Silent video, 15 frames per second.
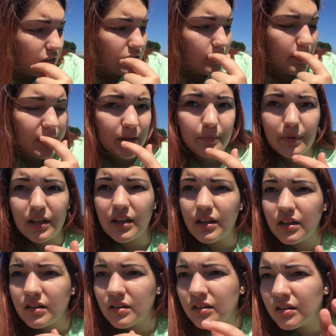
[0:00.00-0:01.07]
was a big bee.
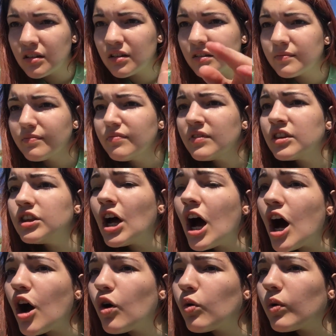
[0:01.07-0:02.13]

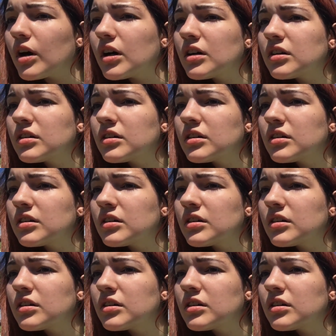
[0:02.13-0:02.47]
No!